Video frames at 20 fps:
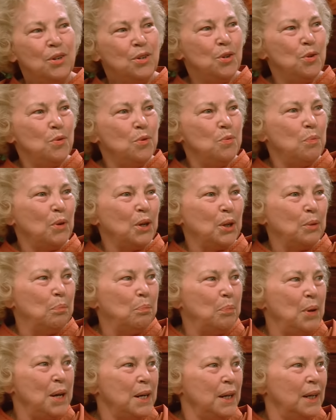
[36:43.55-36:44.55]
to
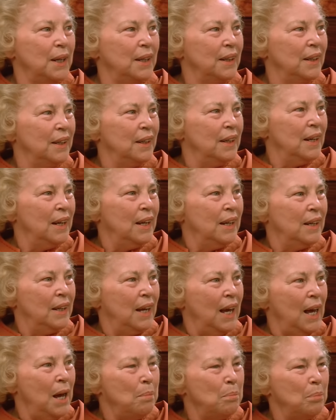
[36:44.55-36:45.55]
pick
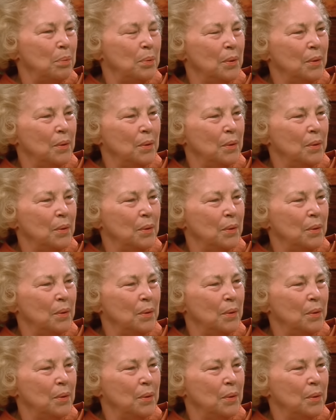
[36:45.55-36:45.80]
up